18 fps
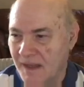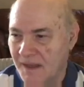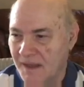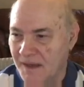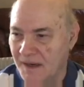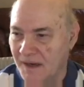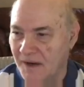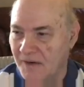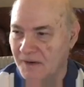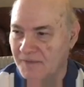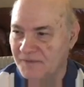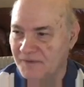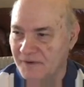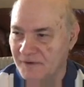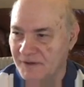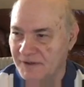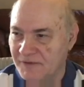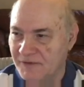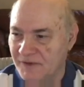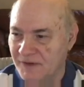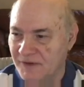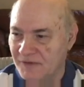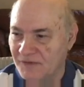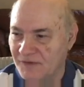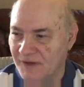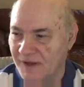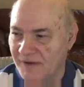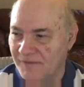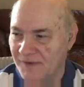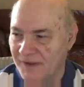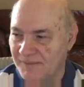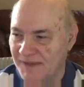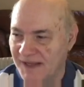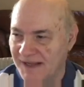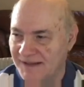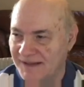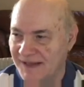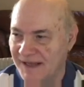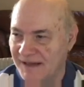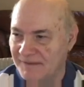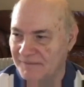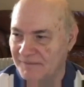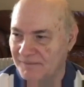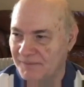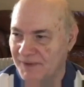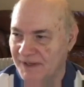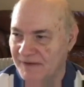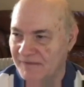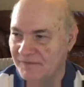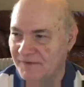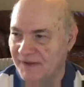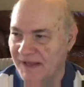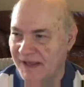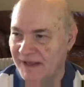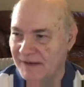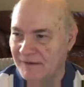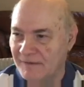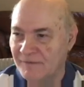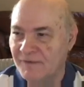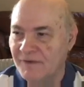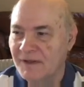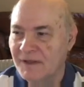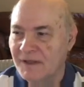if you're into this stuff, I'm not that big a fan of